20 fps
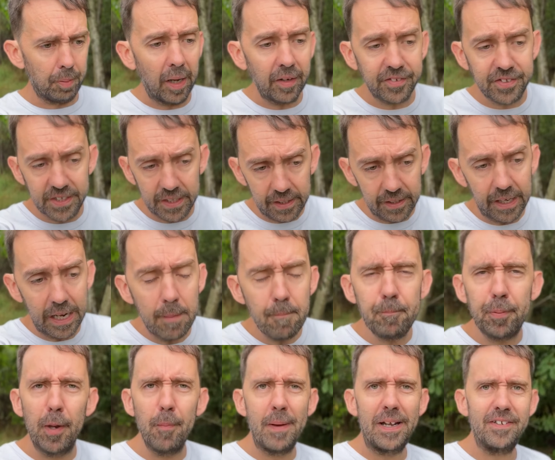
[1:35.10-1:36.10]
But in
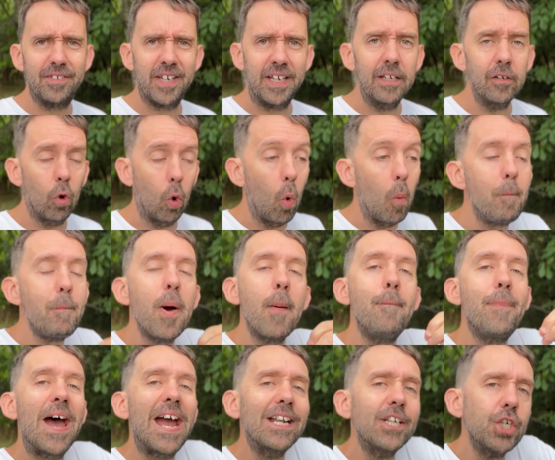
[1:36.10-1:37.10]
implementing or
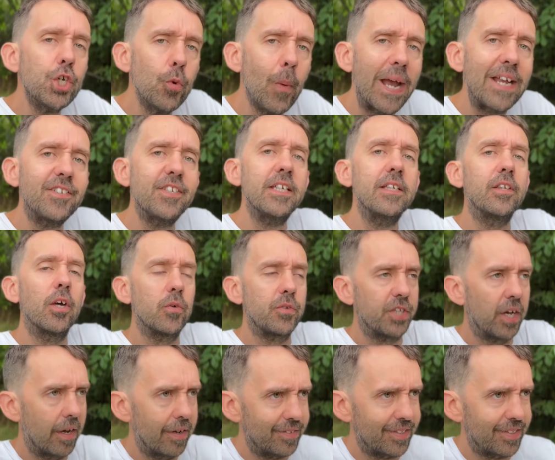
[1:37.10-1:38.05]
perpetuating those high